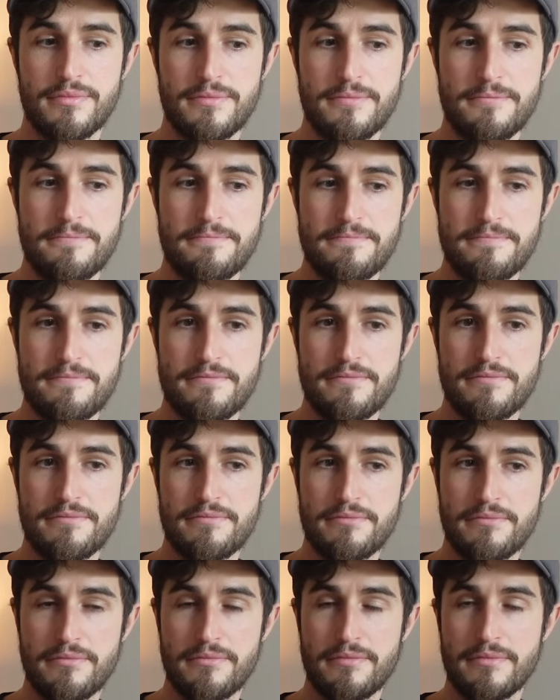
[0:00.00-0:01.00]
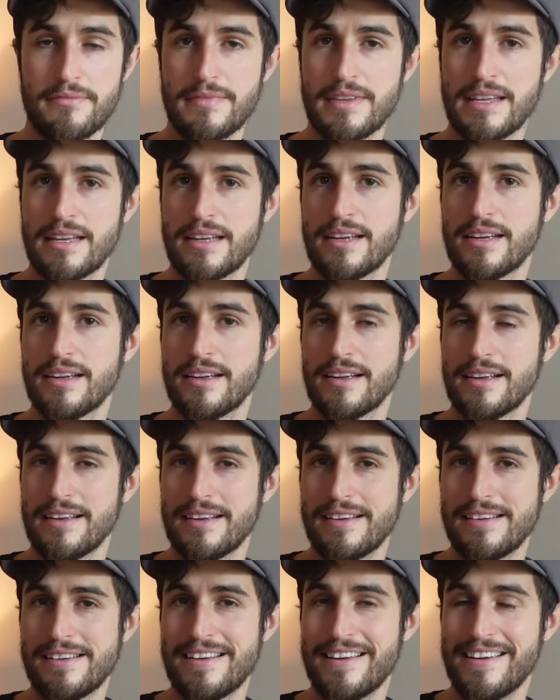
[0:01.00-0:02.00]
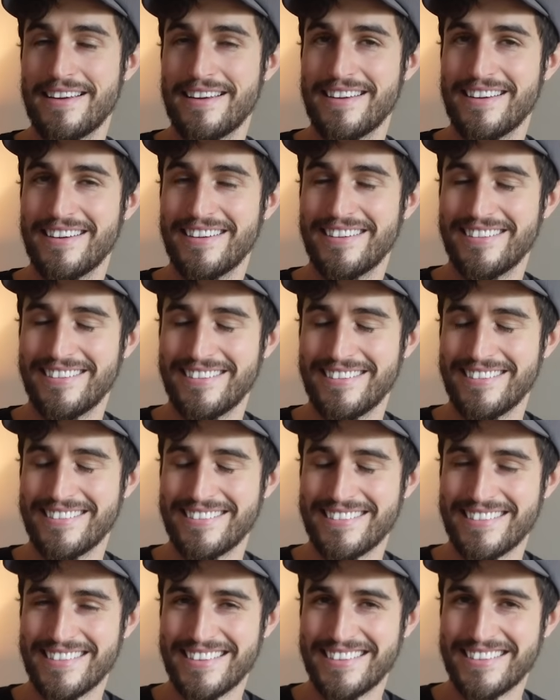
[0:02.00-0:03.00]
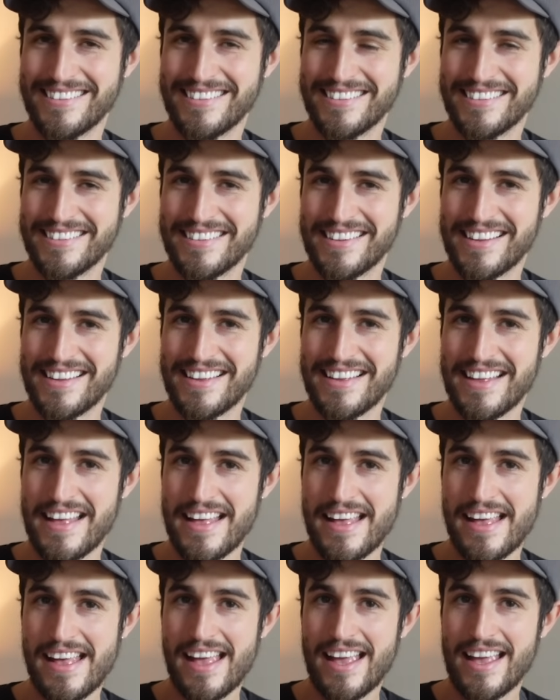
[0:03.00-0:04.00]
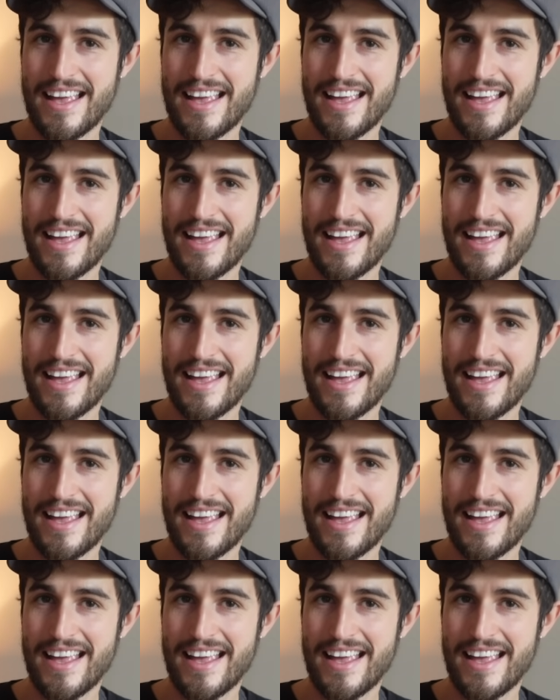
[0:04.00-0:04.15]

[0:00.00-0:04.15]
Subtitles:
(not speaking)